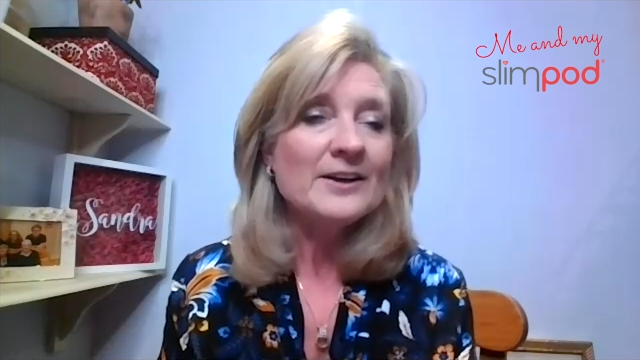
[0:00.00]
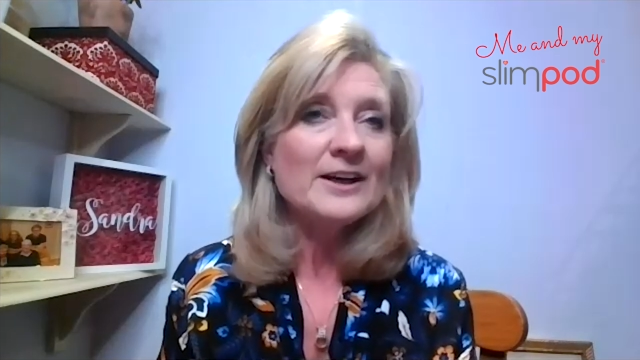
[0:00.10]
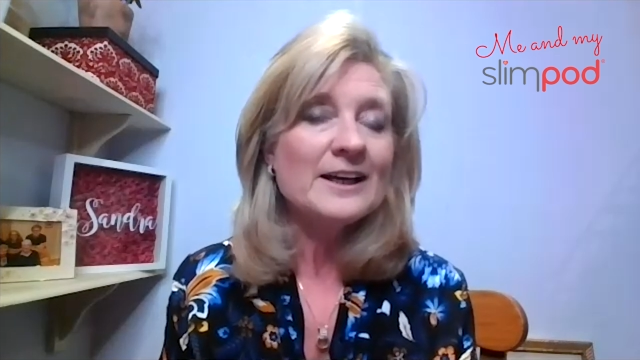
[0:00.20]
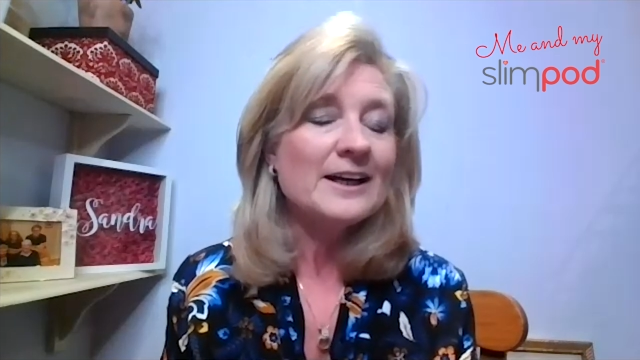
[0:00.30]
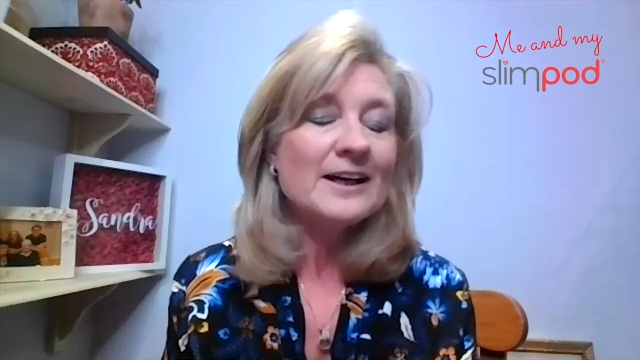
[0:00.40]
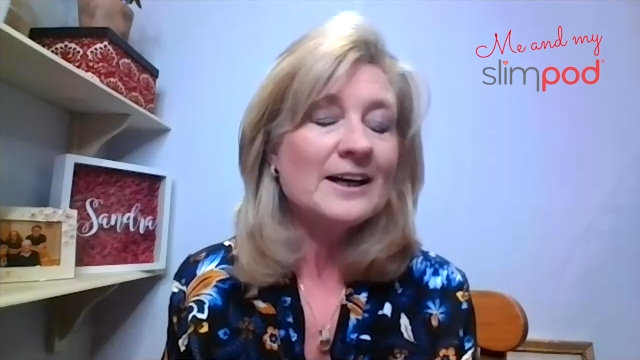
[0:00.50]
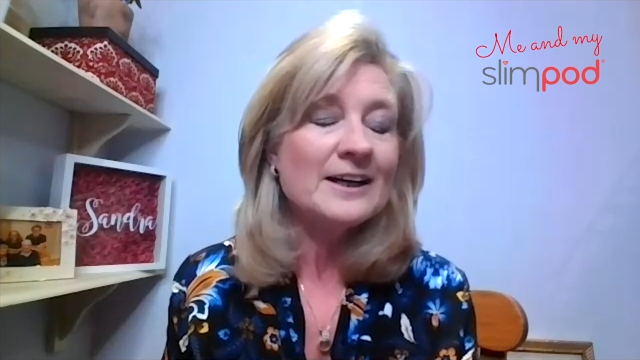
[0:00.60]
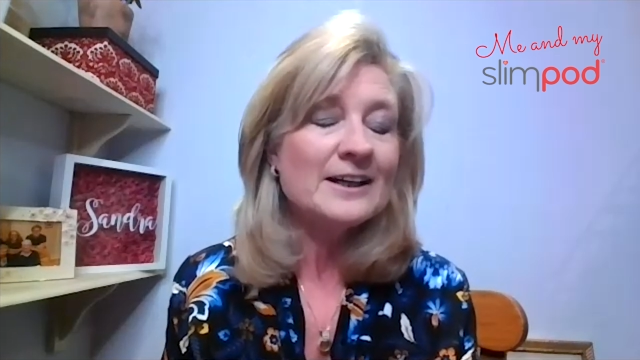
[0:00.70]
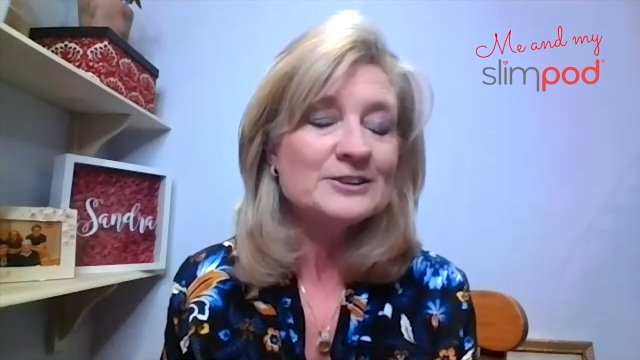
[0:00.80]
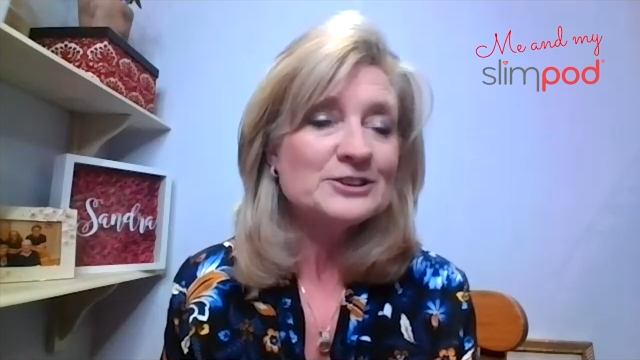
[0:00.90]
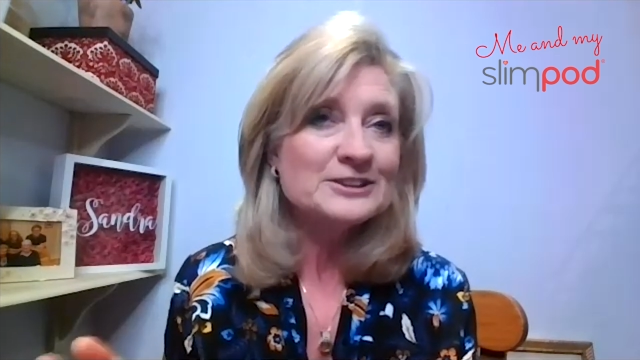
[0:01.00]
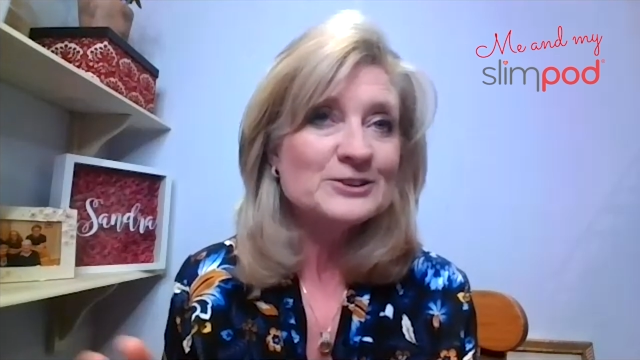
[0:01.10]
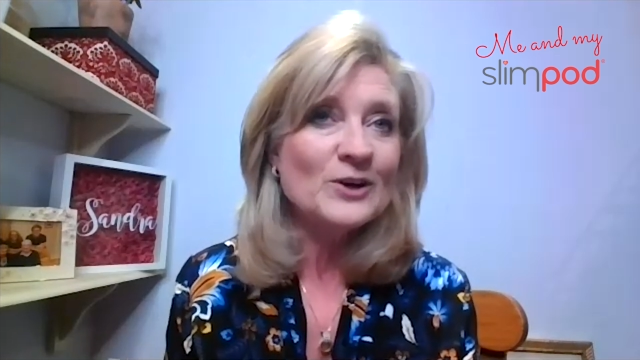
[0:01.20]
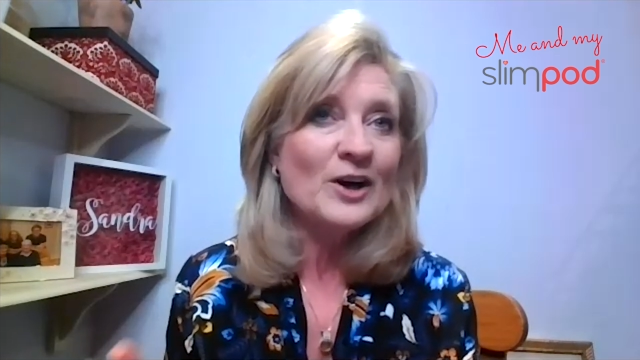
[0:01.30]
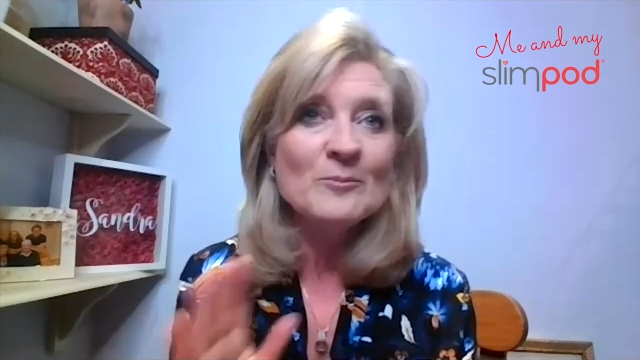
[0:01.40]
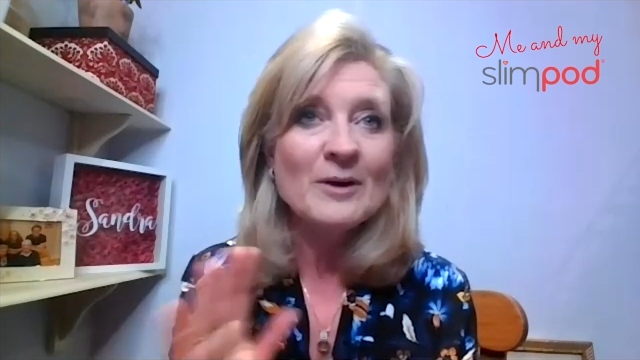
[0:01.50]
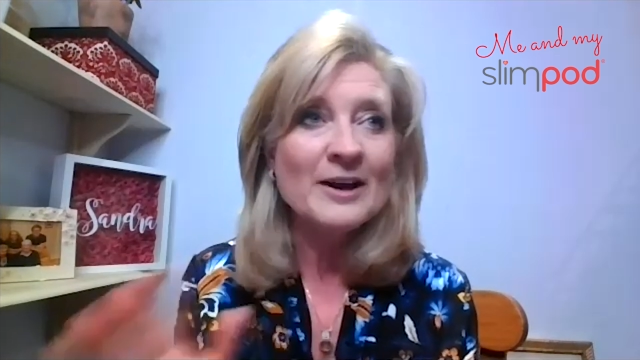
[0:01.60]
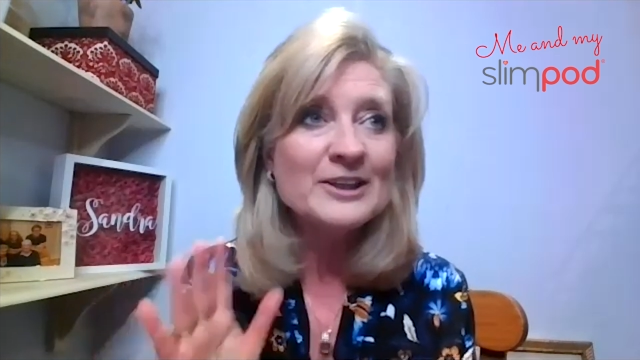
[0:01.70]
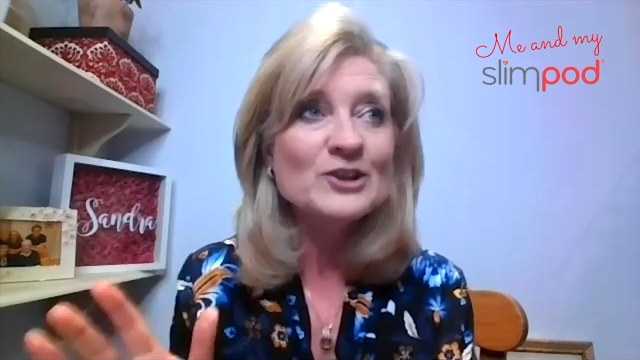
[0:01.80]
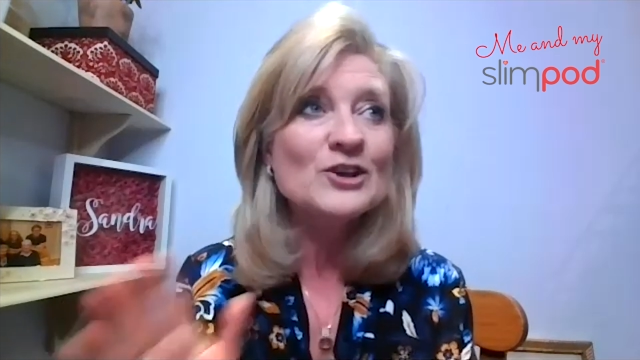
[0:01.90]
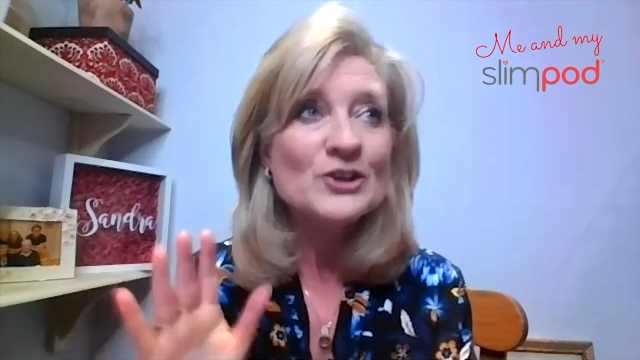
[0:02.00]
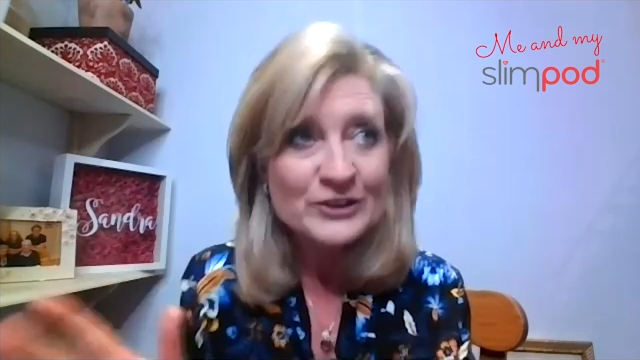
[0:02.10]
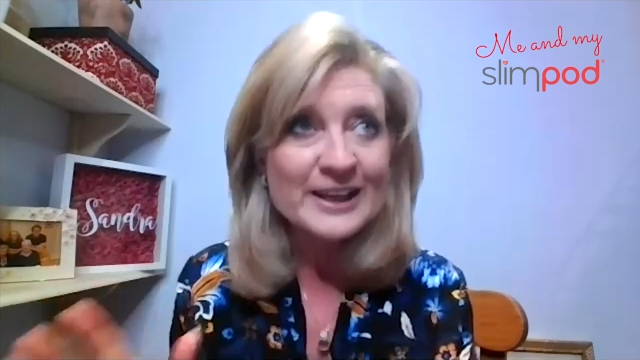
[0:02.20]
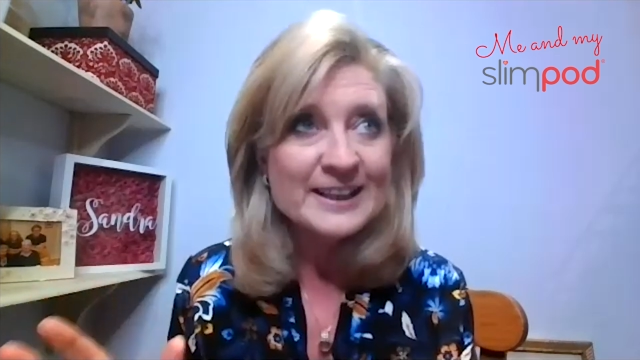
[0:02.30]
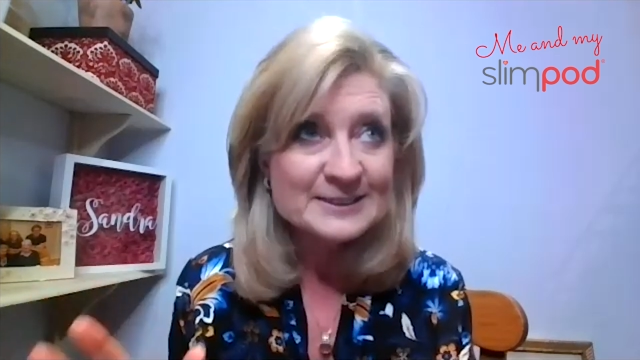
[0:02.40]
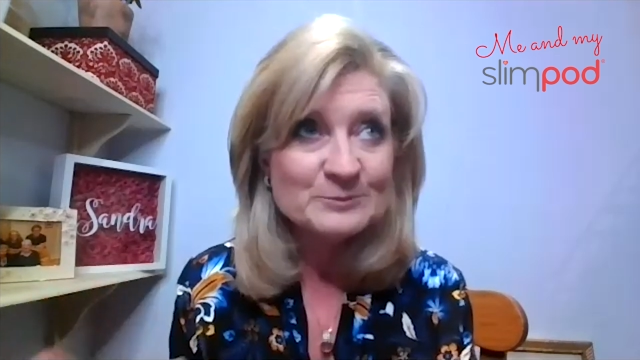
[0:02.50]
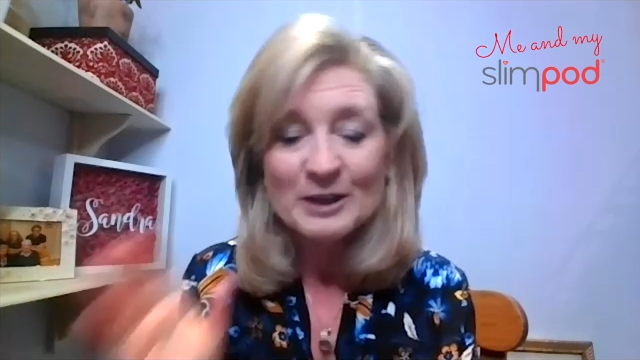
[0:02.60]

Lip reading: And I just thought, oh my goodness,